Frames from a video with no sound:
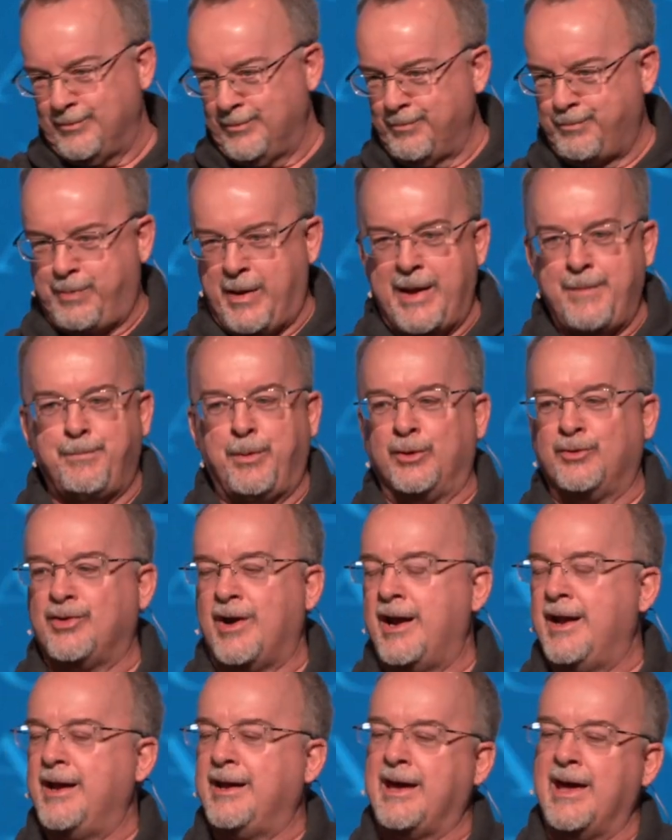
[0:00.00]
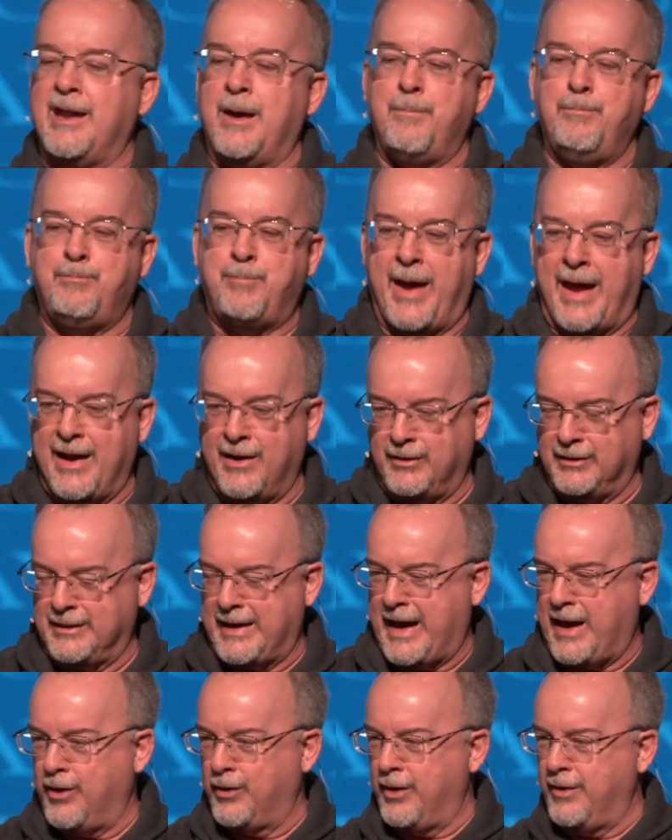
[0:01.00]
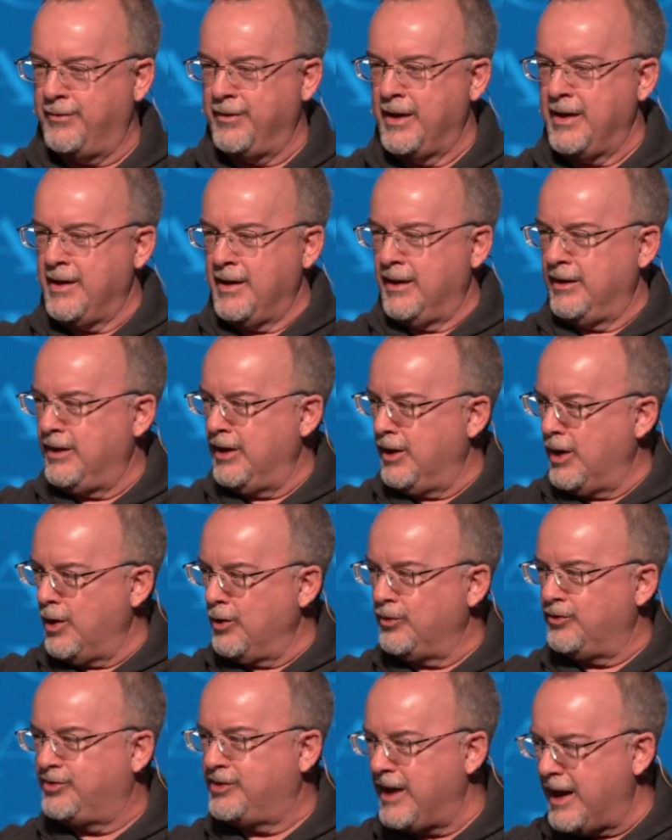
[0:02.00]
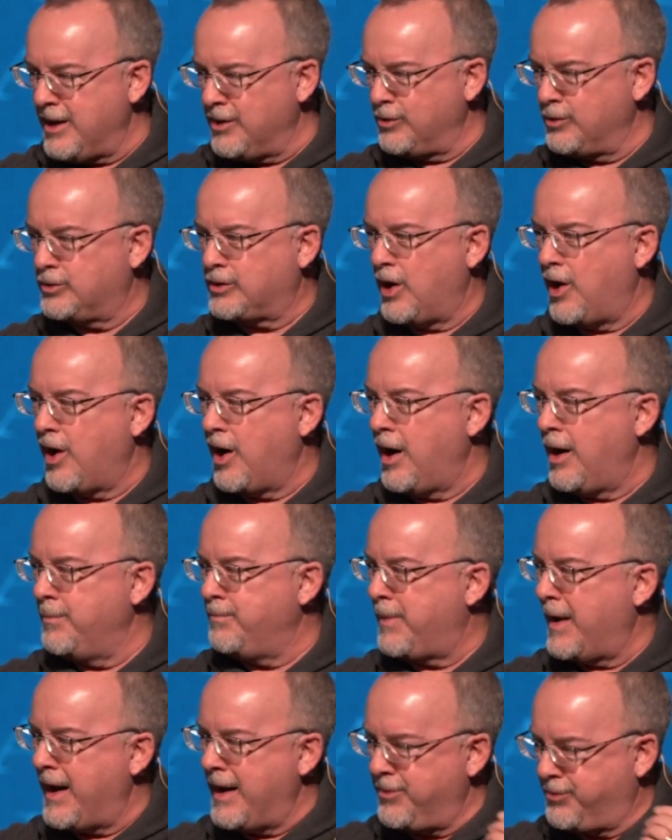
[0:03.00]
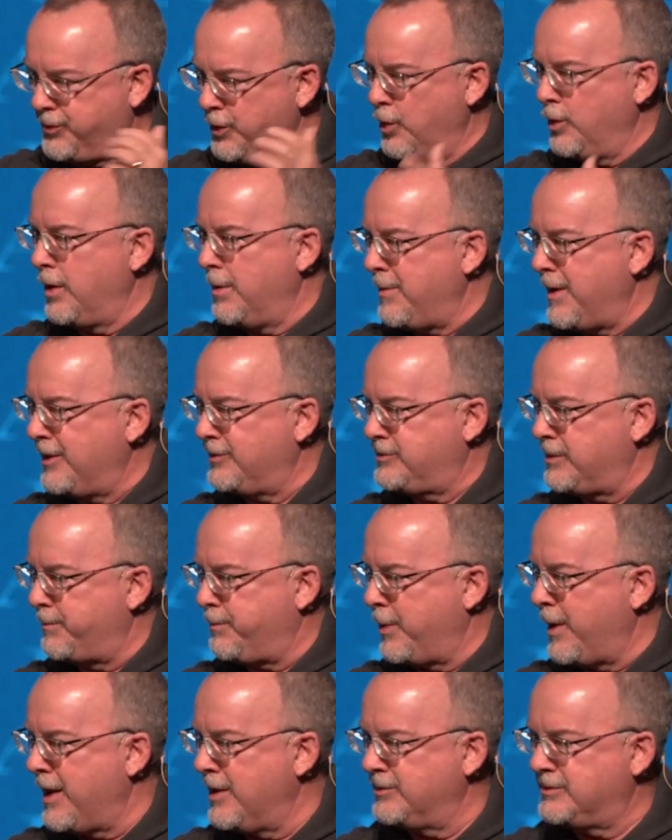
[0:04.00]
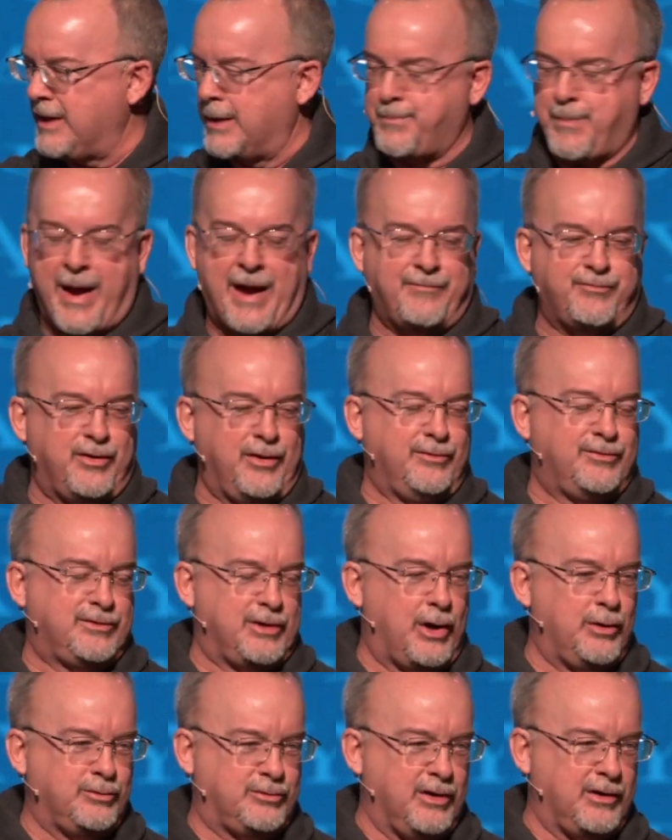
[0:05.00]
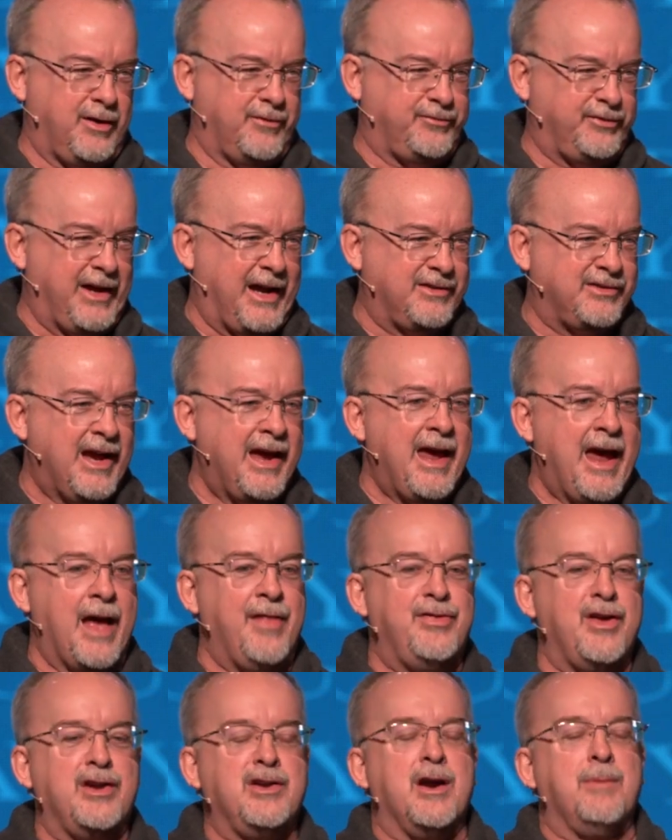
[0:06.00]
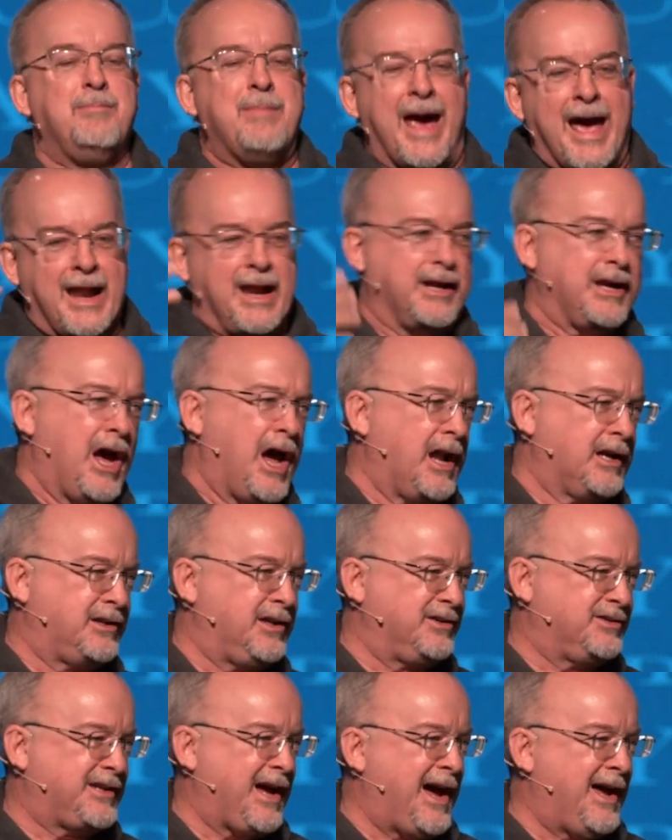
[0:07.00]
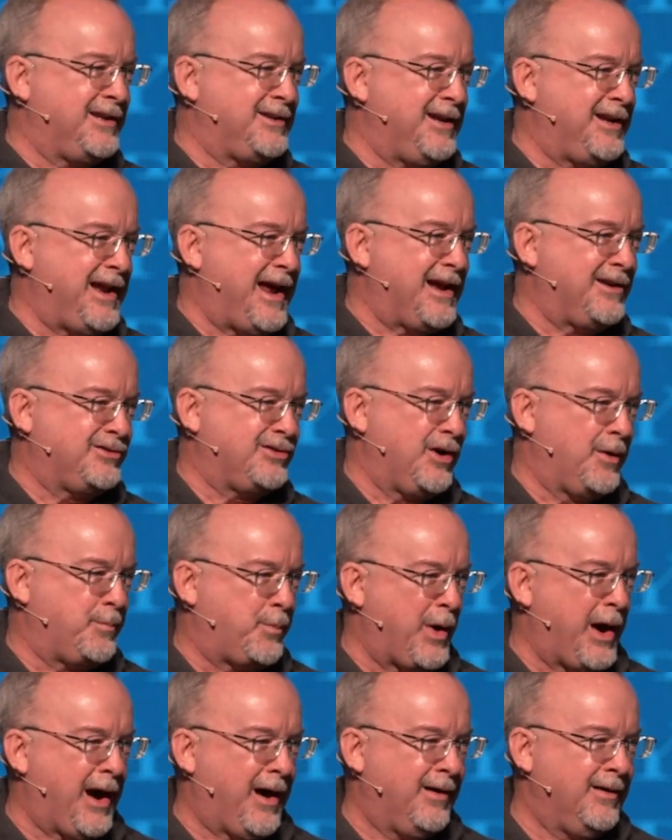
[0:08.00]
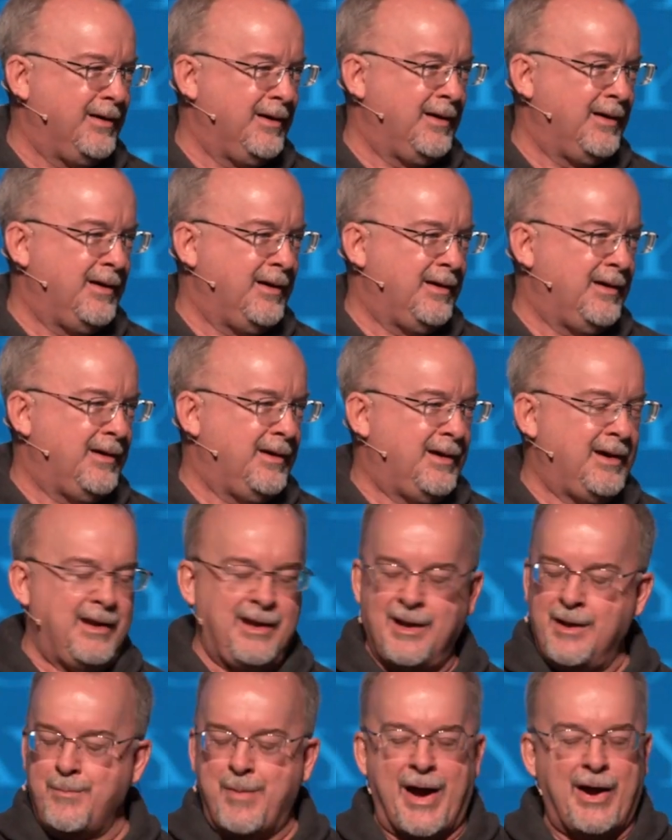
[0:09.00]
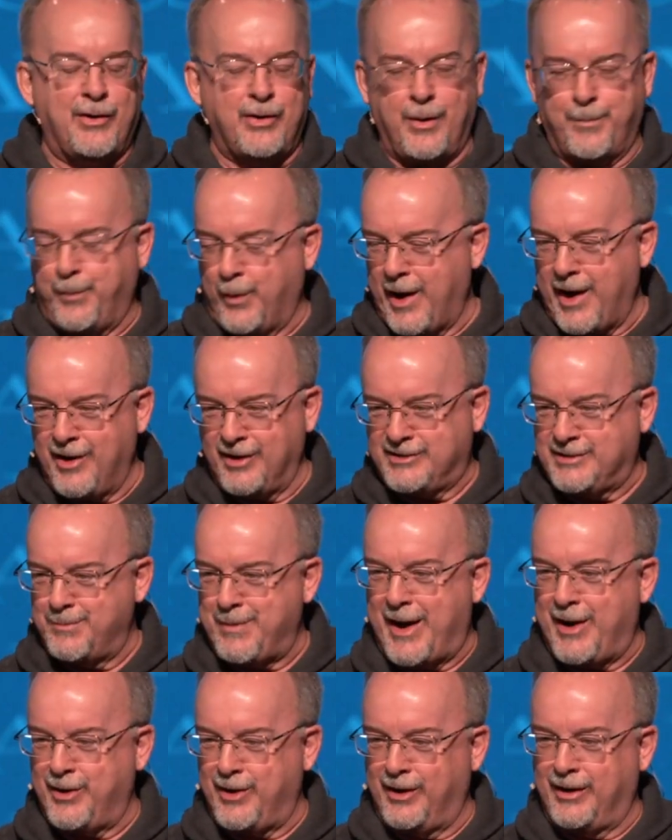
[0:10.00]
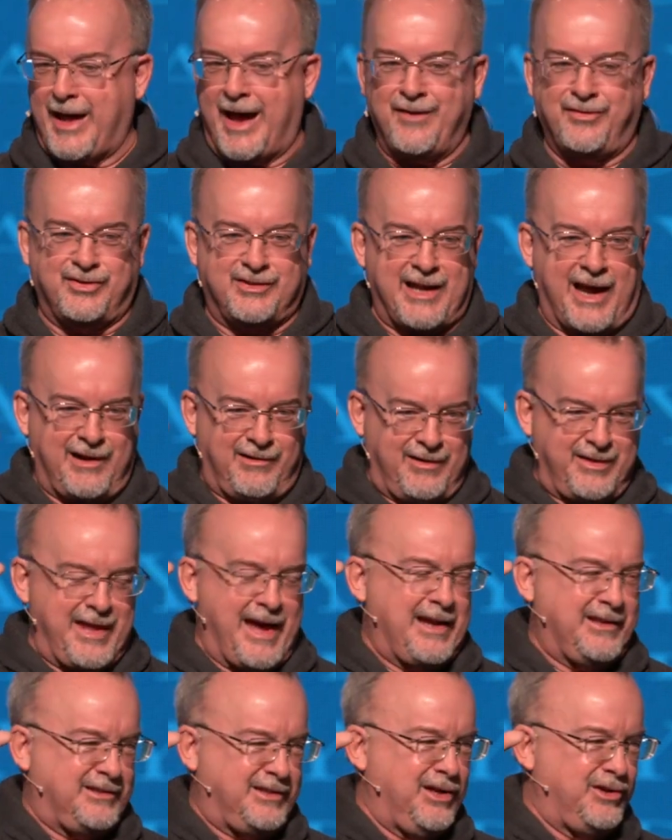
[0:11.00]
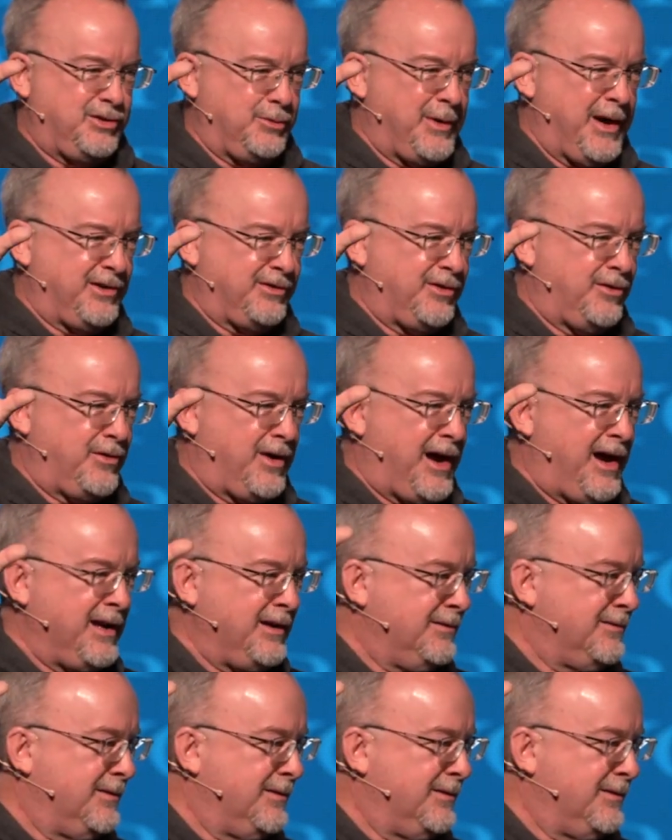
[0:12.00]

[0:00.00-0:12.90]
people try to get a bailout of, you know, jail card by throwing a bunch of prayers up after you sowed to the flesh, and then you're mad at God because God didn't answer your prayer. It ain't about your prayer, it's about your lifestyle in that situation, right?